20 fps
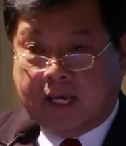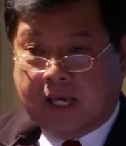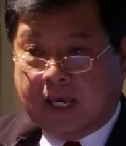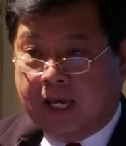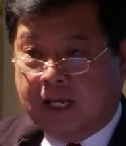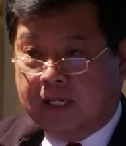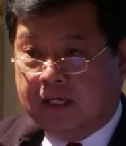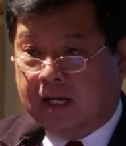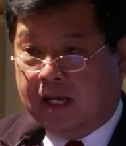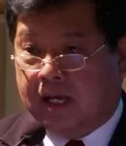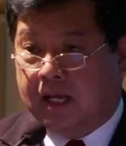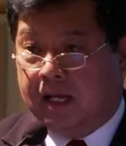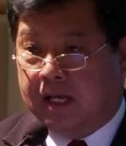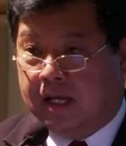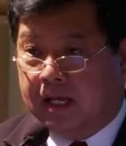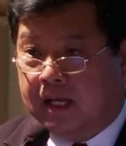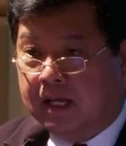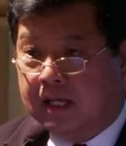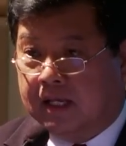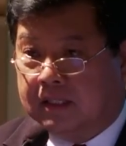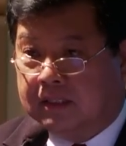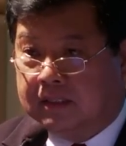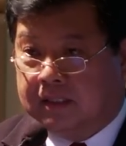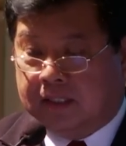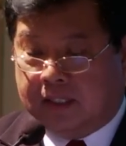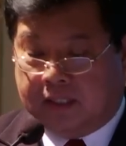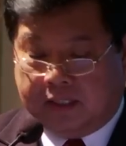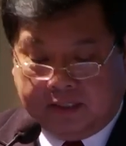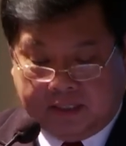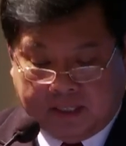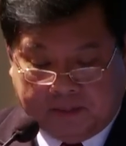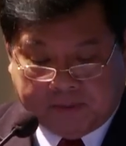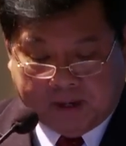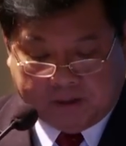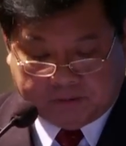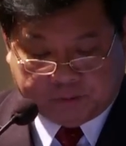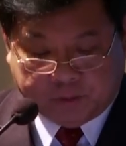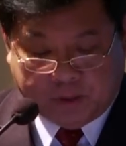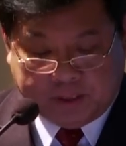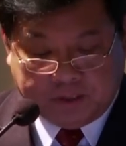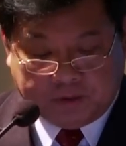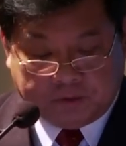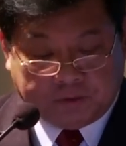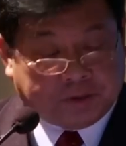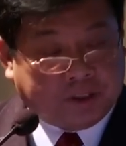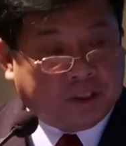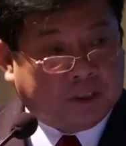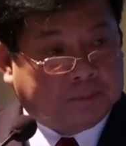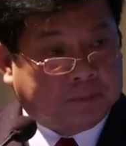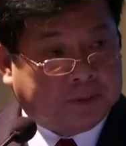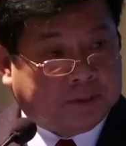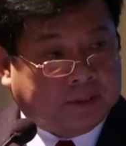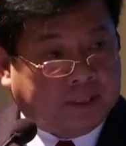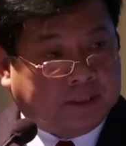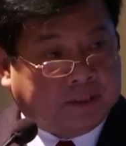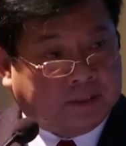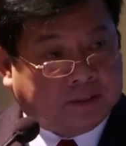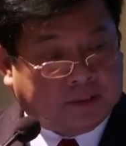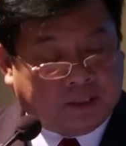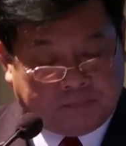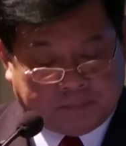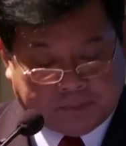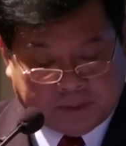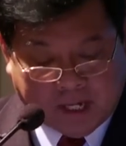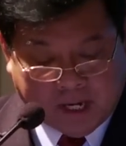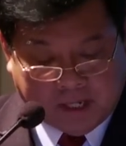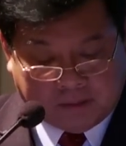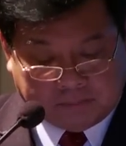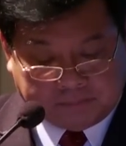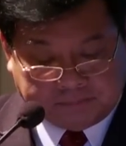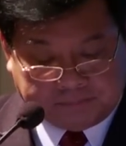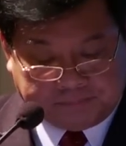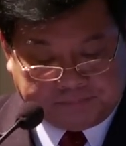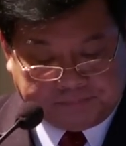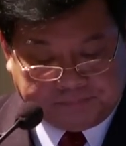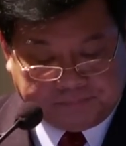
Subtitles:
and about 20 to 30% return per annum.